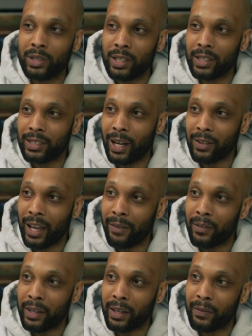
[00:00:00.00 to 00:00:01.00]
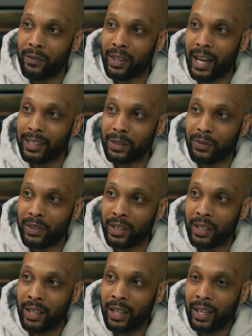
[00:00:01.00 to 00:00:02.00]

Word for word: is a South African philosophy